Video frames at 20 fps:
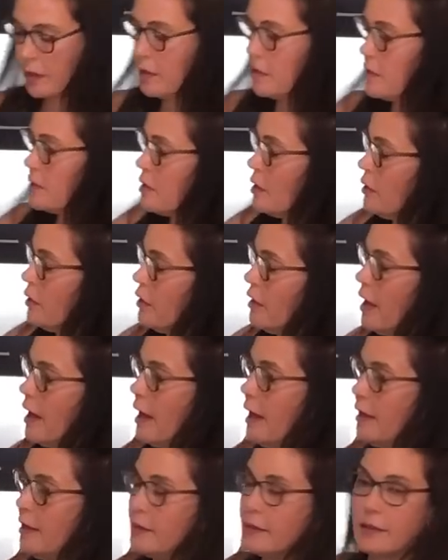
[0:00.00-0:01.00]
So
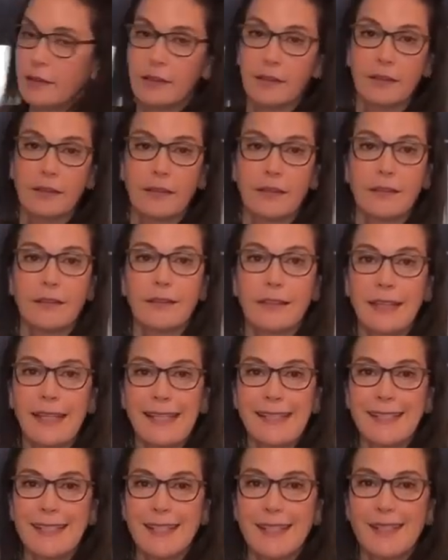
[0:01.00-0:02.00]
that
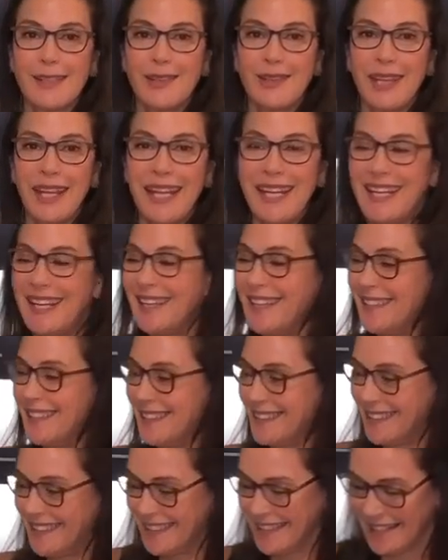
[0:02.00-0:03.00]
is the zucchini.
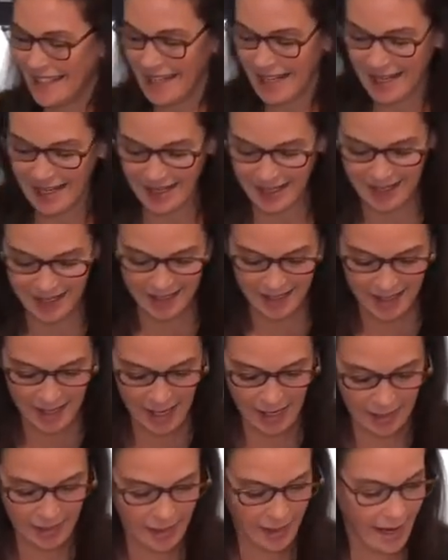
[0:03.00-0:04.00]

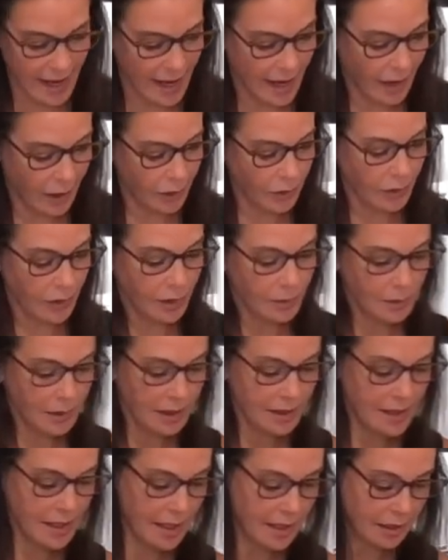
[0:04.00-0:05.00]
And now I'm
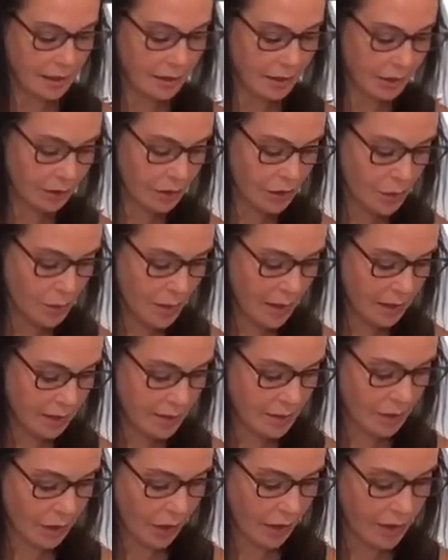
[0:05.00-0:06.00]
gonna take a little tomato
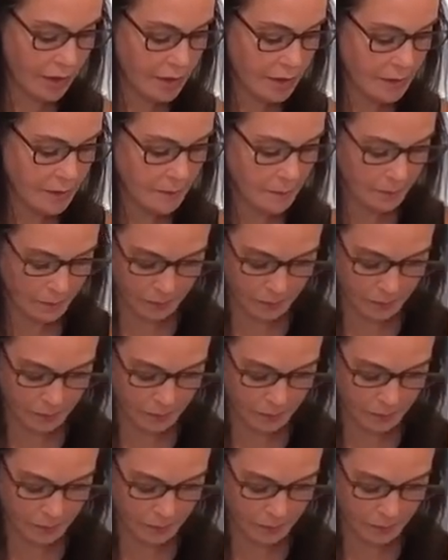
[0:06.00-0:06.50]
sauce.